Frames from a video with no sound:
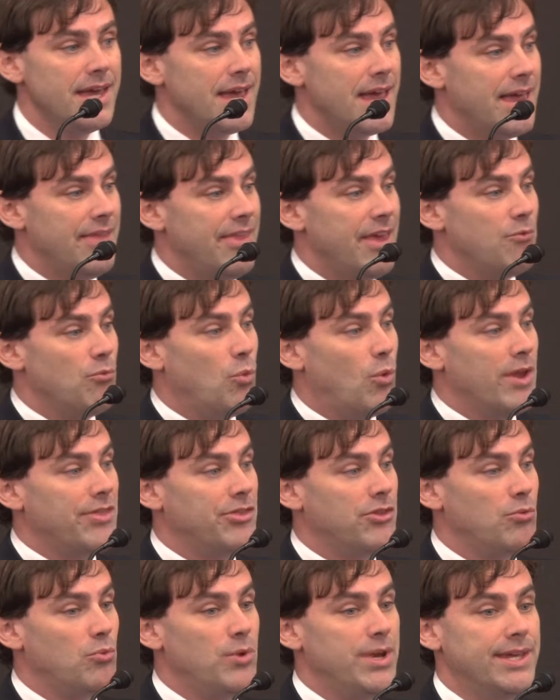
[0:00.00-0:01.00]
And then what
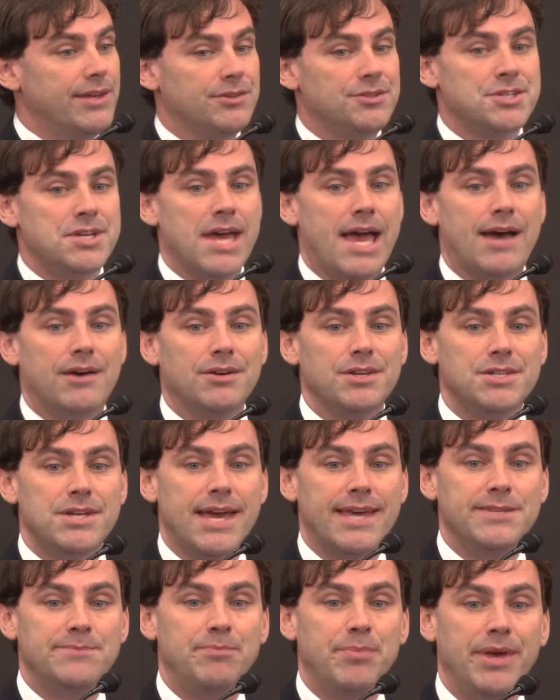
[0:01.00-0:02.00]
the real challenge
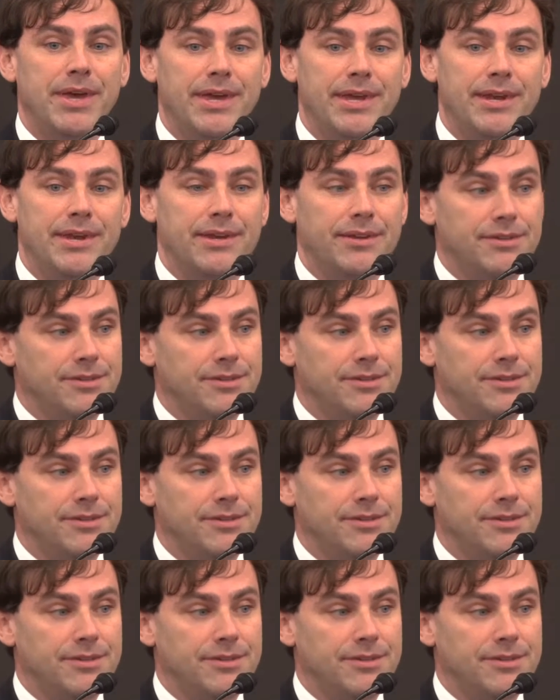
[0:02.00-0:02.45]
has been